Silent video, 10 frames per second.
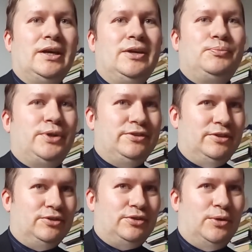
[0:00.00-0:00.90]
And
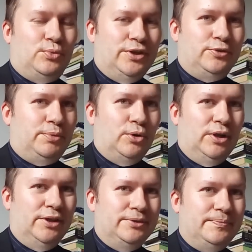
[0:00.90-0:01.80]
President Trump went to
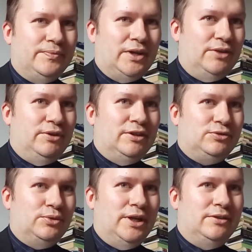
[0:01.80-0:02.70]
Poland. I think
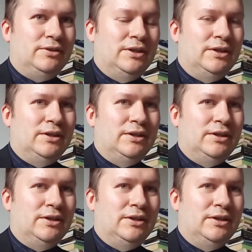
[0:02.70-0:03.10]
it's great.